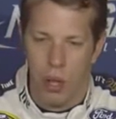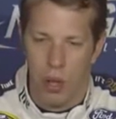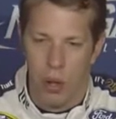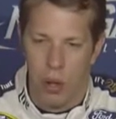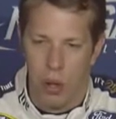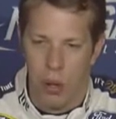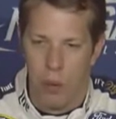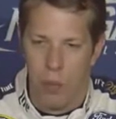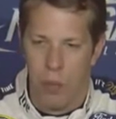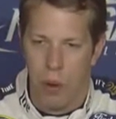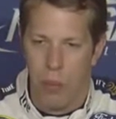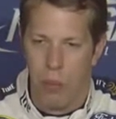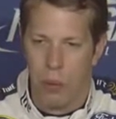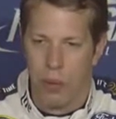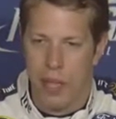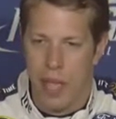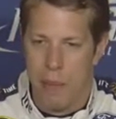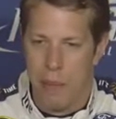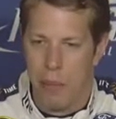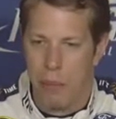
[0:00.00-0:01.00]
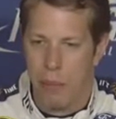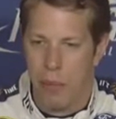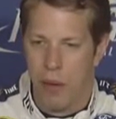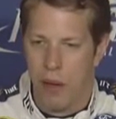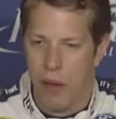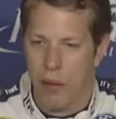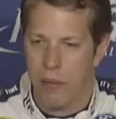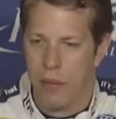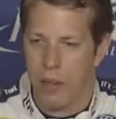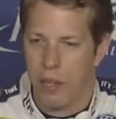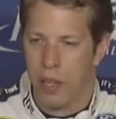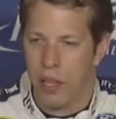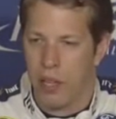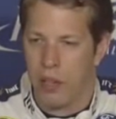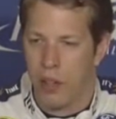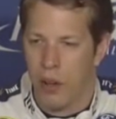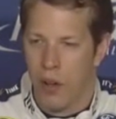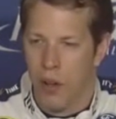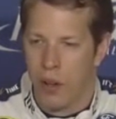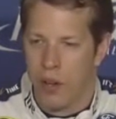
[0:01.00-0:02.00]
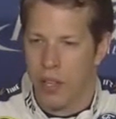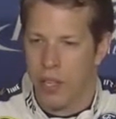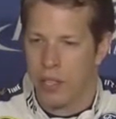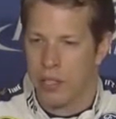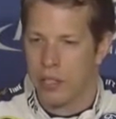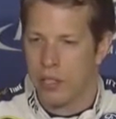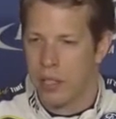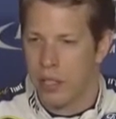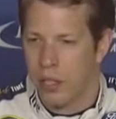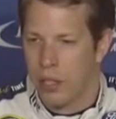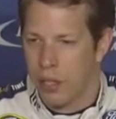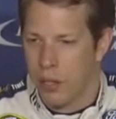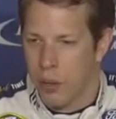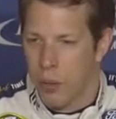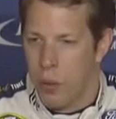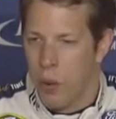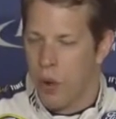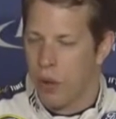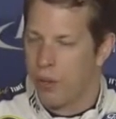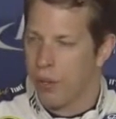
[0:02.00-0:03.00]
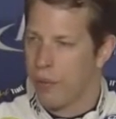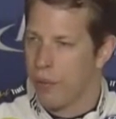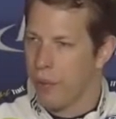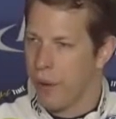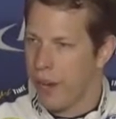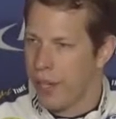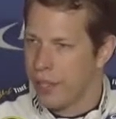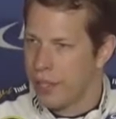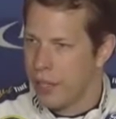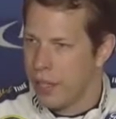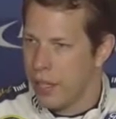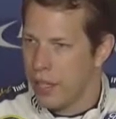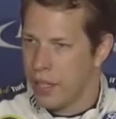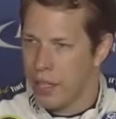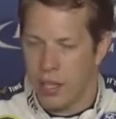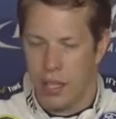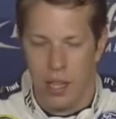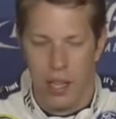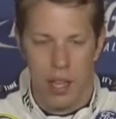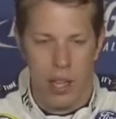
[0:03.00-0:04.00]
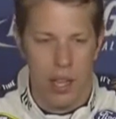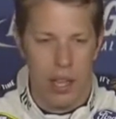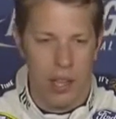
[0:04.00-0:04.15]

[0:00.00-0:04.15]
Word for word: uh, what we're capable of, and, and, the audience, and the quality of racing, and